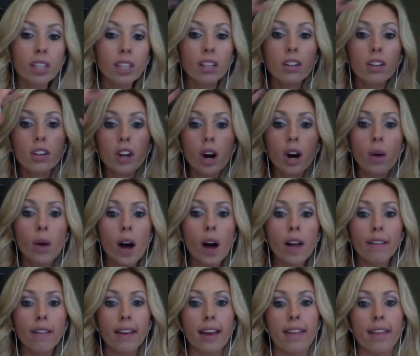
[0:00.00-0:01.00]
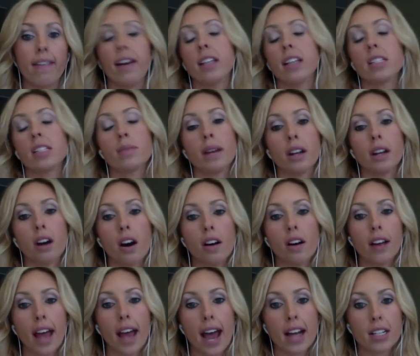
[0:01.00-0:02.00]
go all in. That is my call
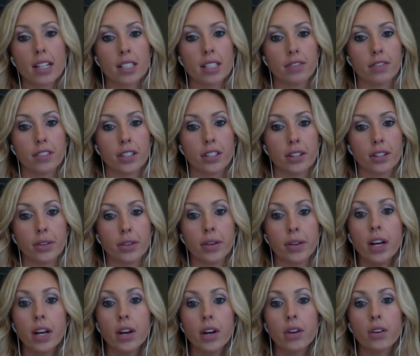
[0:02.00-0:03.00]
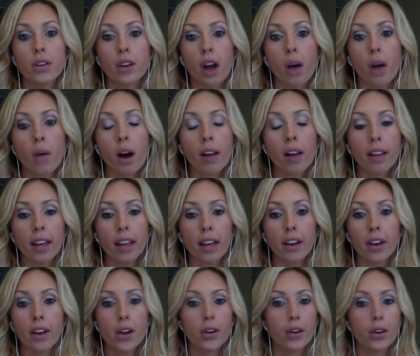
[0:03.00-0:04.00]
to action for you. Go all
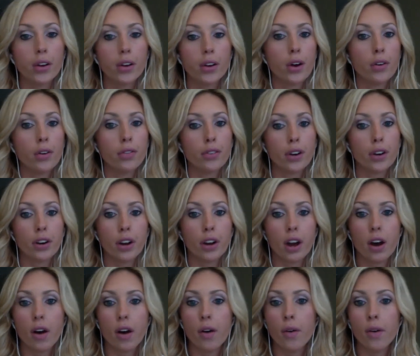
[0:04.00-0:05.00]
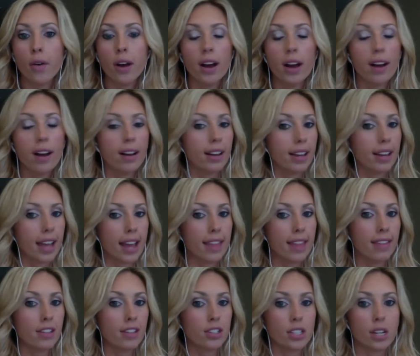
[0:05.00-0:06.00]
in. Go for no.
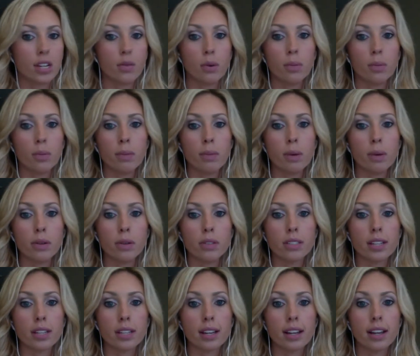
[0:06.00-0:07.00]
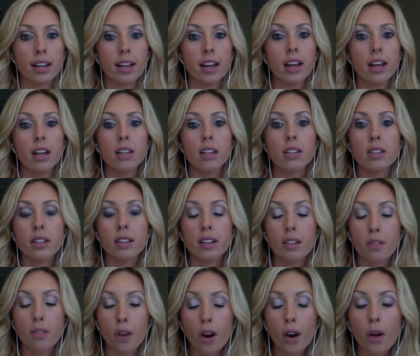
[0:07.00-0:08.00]
Again, the sheet will be posted.
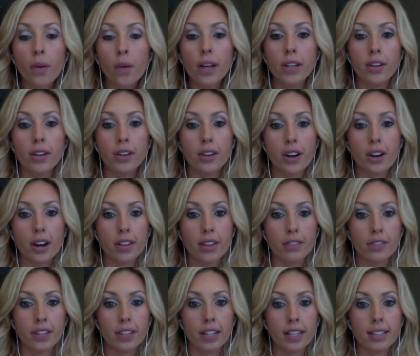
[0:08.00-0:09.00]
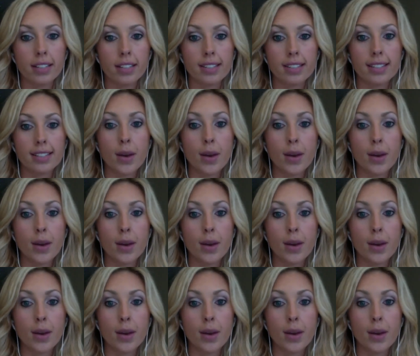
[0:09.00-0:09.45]
Grow in your confidence.